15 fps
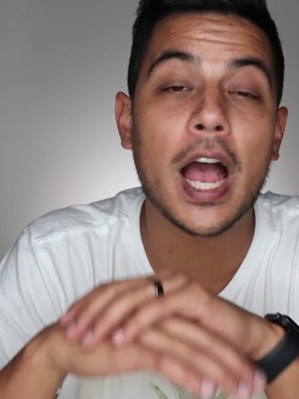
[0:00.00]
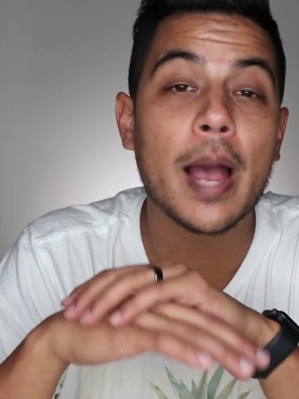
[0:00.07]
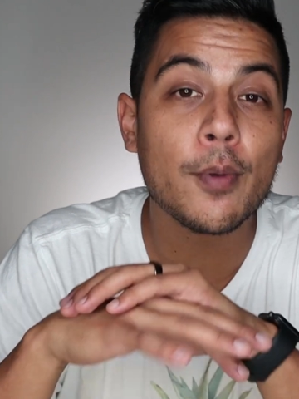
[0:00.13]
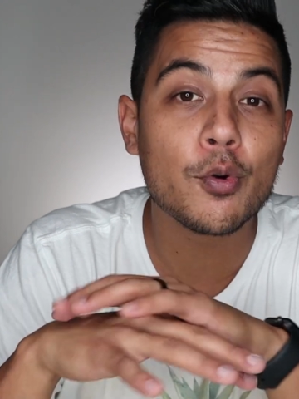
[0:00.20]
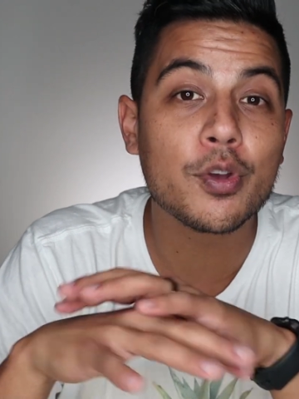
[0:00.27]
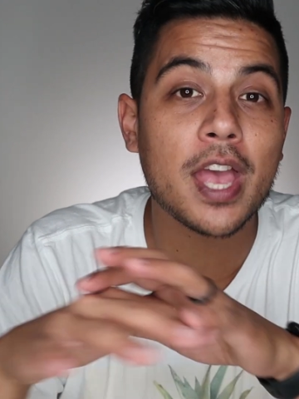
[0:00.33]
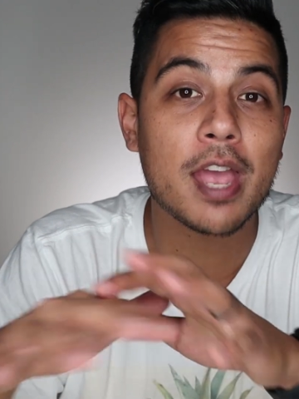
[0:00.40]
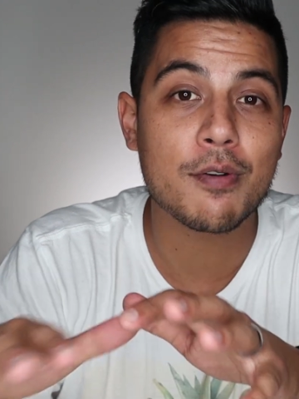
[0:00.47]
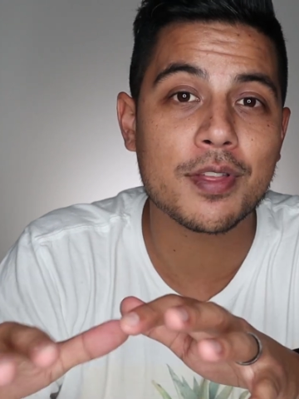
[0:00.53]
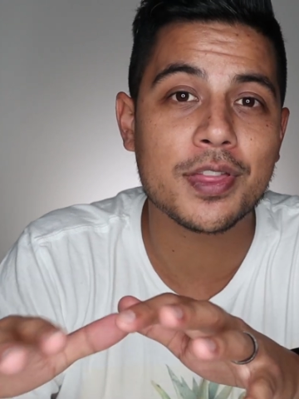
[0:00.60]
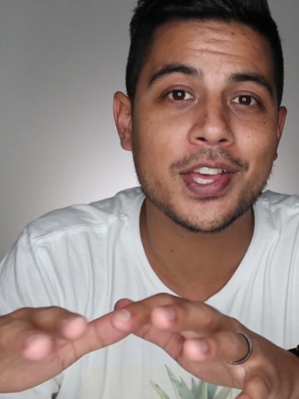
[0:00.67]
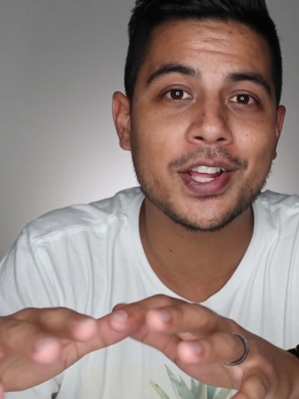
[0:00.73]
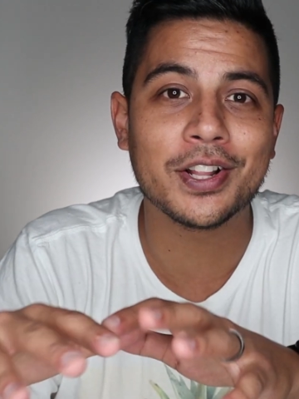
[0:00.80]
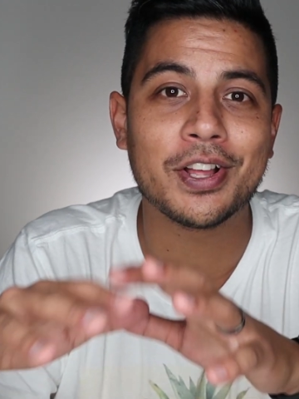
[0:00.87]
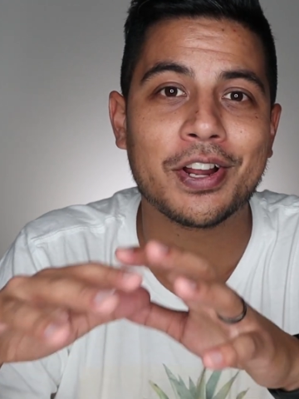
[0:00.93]
I'm okay
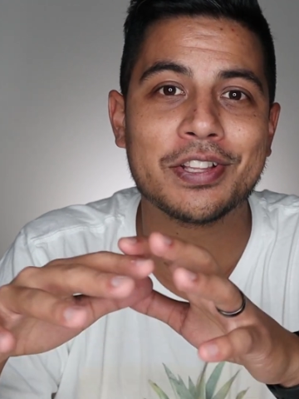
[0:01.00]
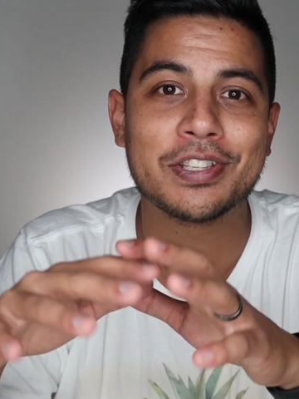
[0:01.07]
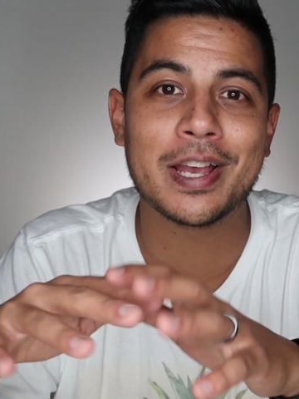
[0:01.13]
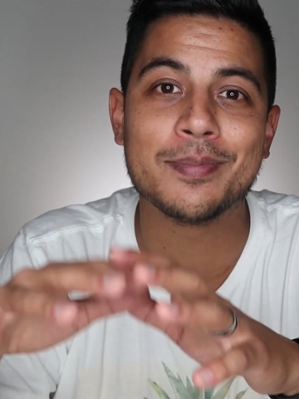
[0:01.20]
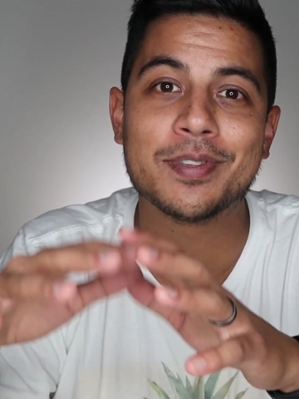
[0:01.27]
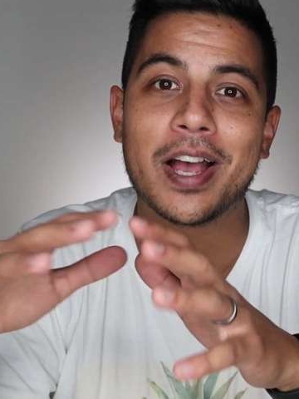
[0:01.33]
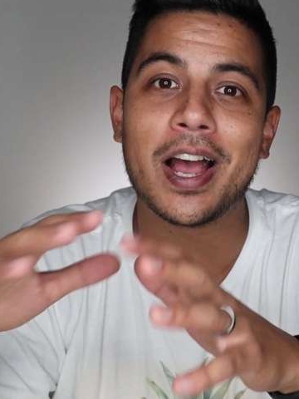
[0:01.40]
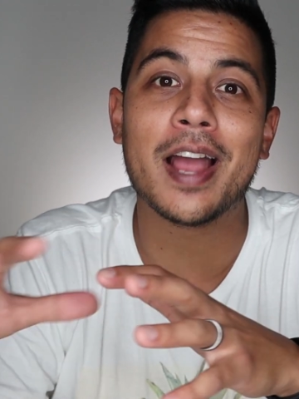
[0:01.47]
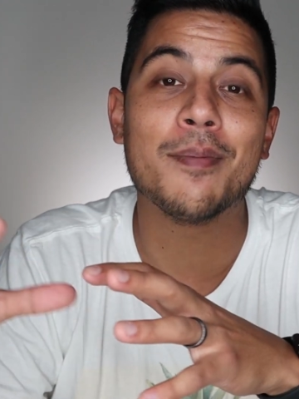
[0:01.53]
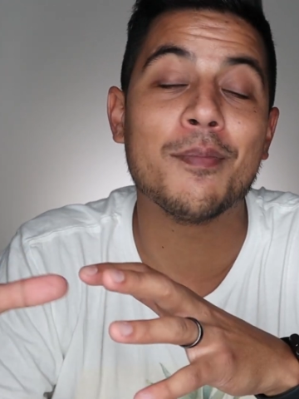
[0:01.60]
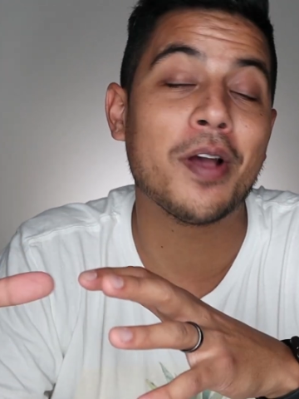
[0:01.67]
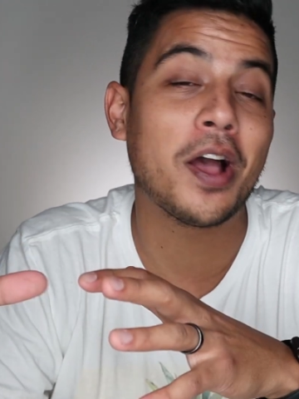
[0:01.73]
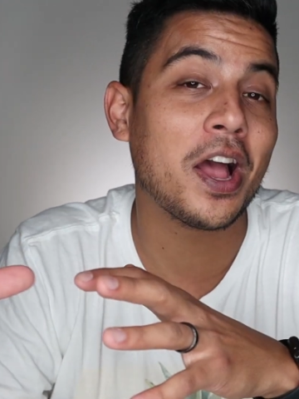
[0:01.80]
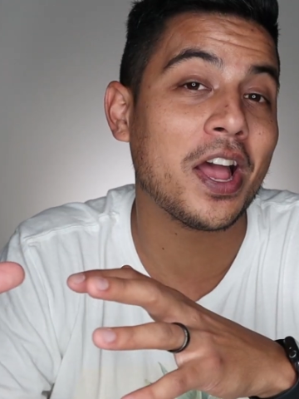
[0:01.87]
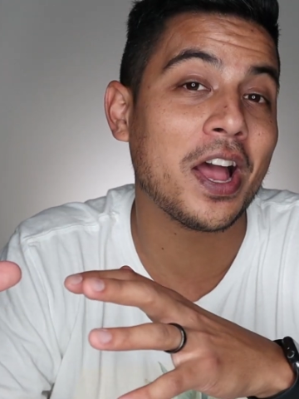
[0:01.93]
with it. A lot of times
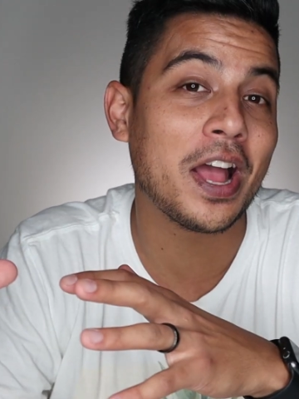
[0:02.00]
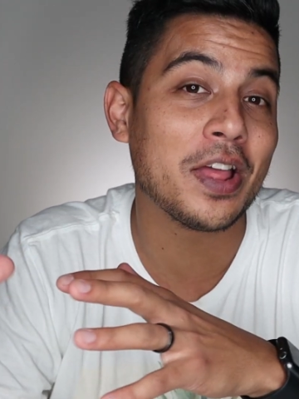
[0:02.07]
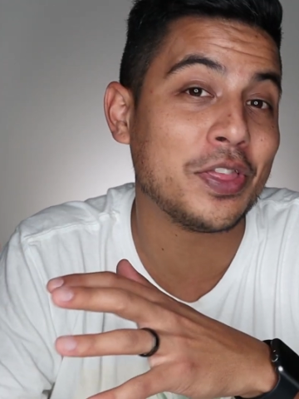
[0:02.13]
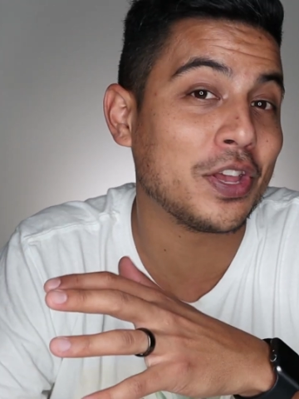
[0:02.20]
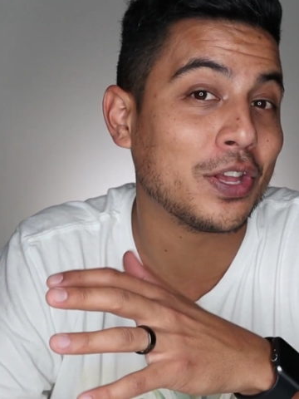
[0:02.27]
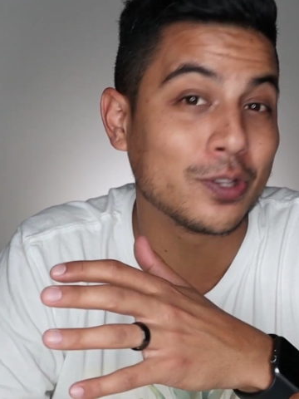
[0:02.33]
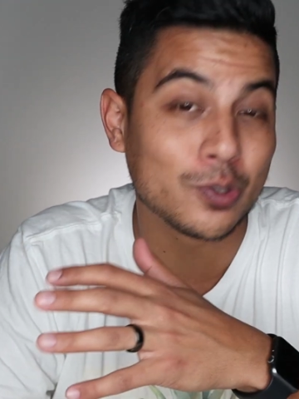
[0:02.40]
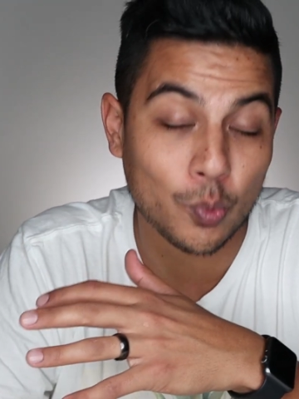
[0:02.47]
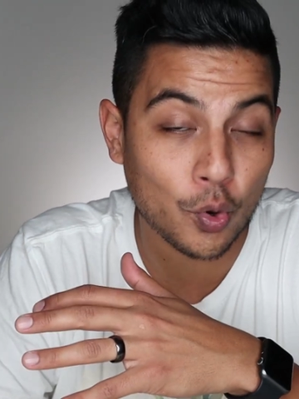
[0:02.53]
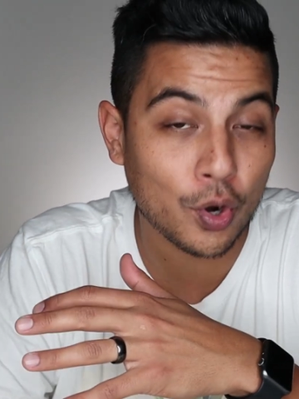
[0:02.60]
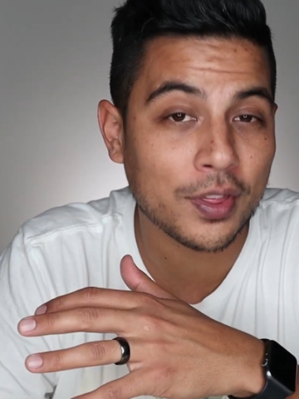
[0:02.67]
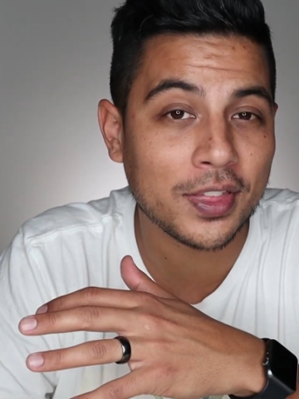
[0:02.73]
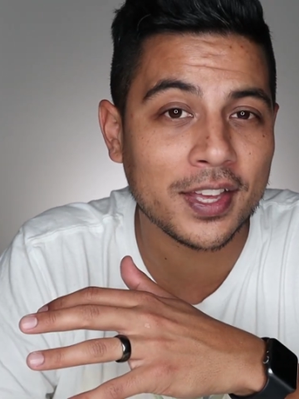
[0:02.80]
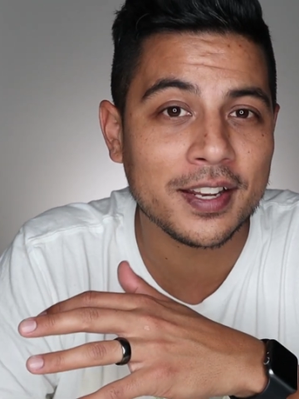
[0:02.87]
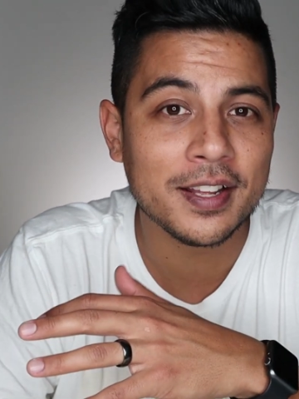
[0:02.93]
I think it's
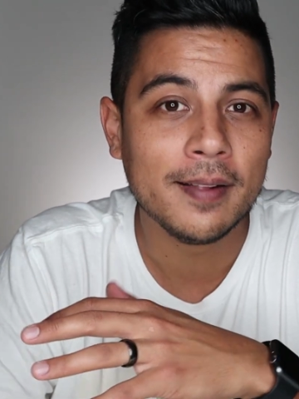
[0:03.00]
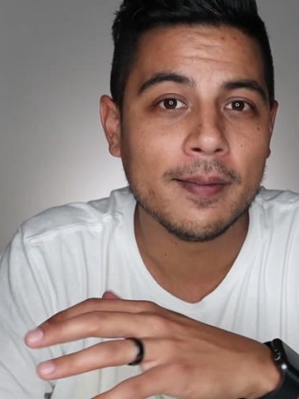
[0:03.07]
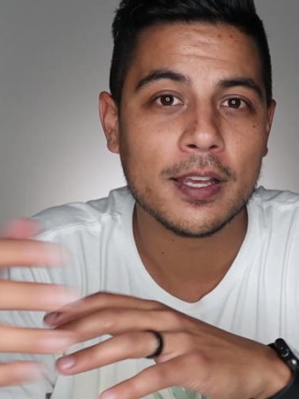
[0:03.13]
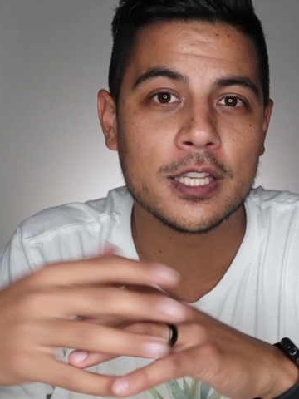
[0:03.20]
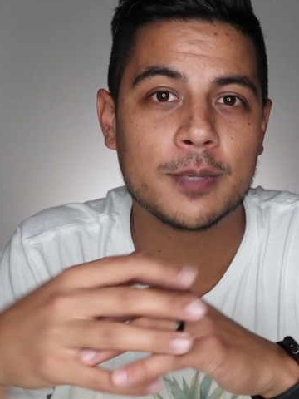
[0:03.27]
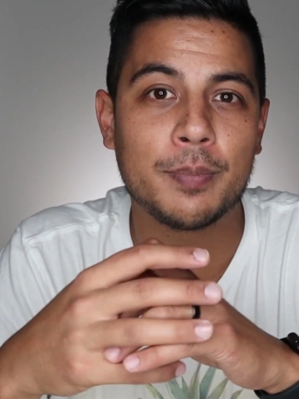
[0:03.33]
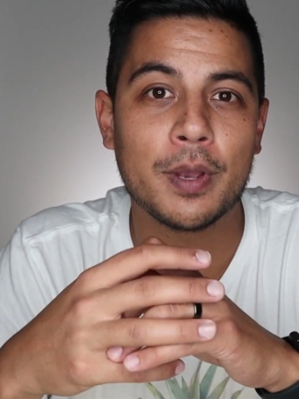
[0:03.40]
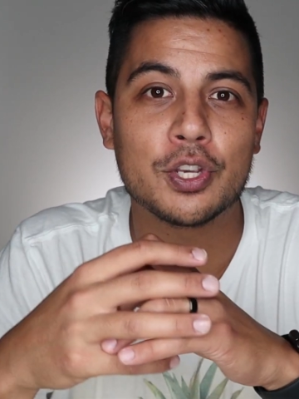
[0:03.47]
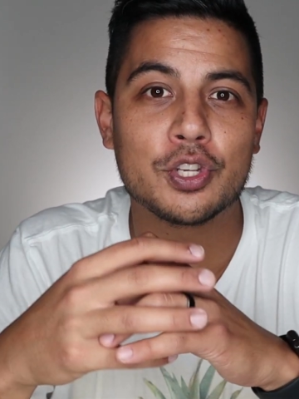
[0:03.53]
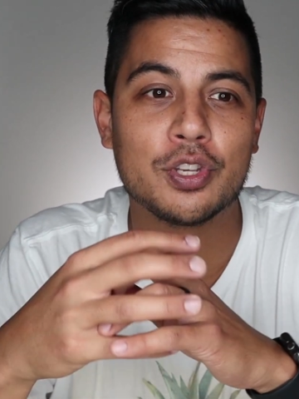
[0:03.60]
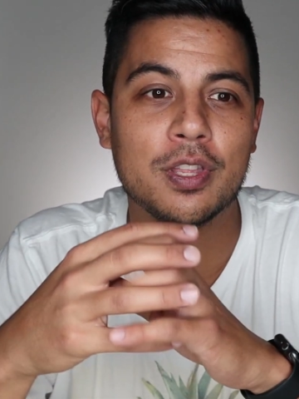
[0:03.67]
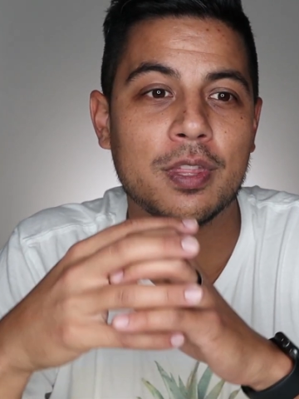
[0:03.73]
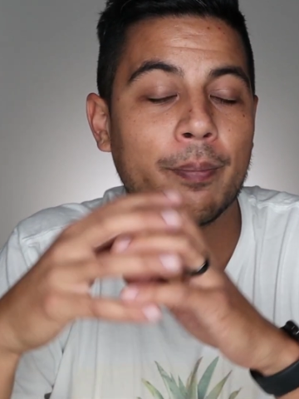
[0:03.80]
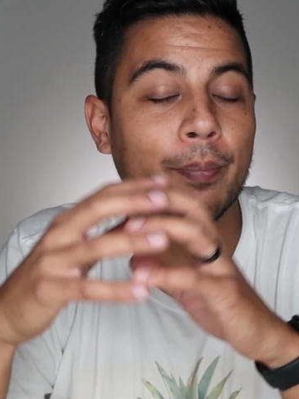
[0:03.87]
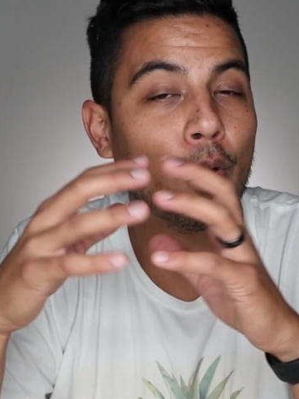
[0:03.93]
worth it,
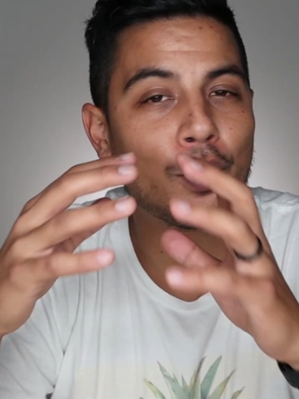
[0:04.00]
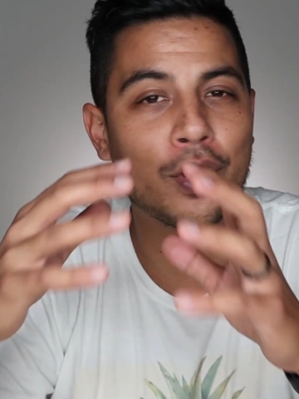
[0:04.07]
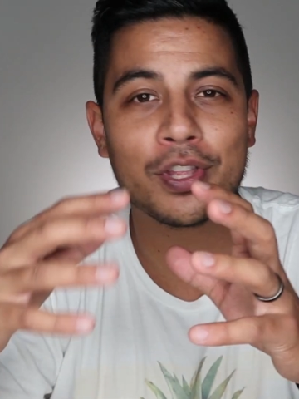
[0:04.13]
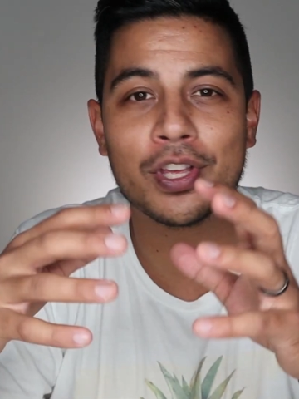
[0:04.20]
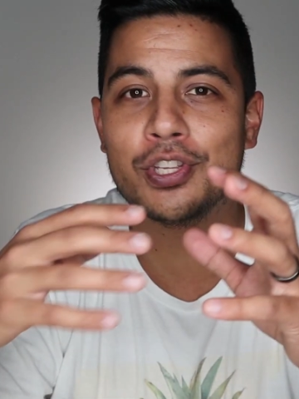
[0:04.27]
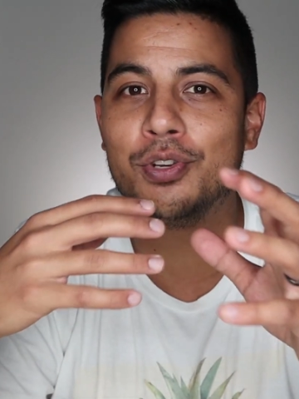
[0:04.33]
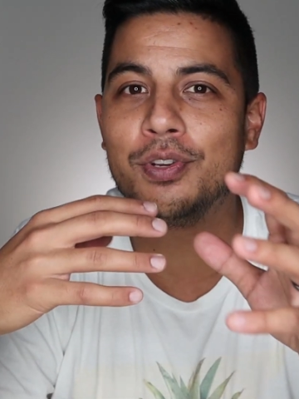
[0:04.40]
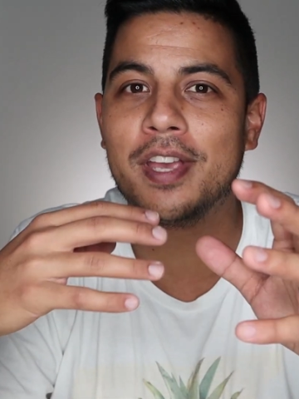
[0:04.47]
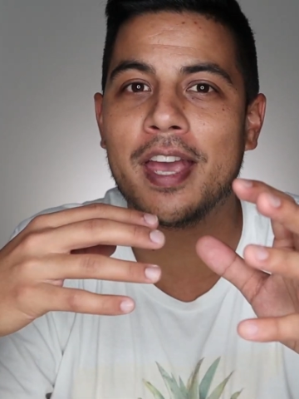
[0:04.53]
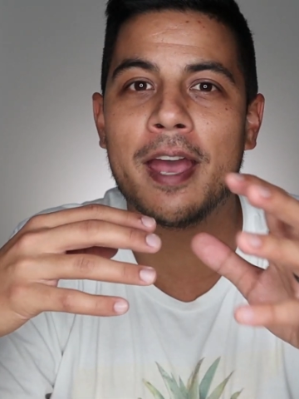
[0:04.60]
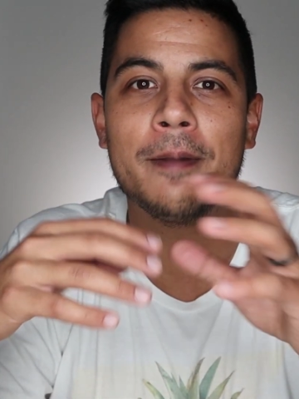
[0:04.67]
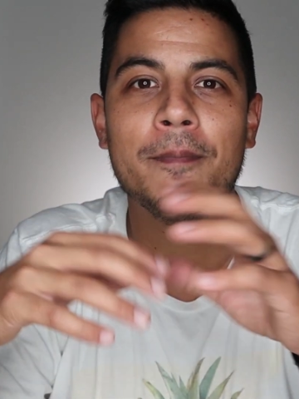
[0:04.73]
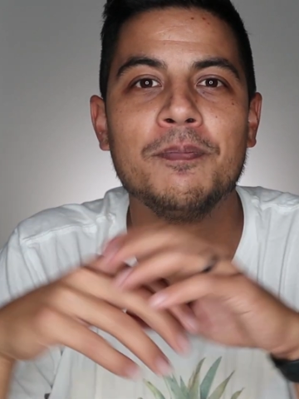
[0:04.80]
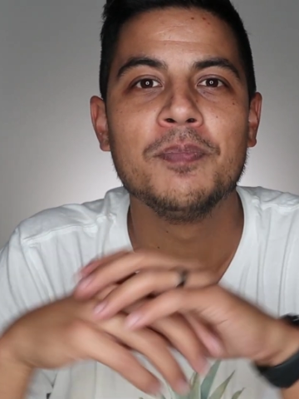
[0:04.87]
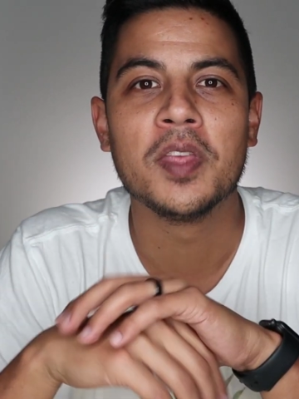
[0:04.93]
especially the bokeh that you
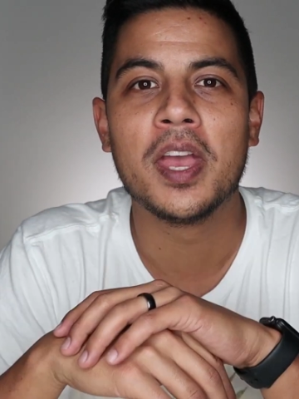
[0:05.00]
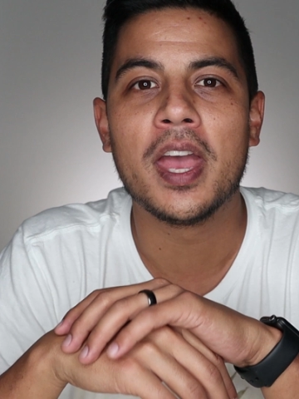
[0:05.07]
get,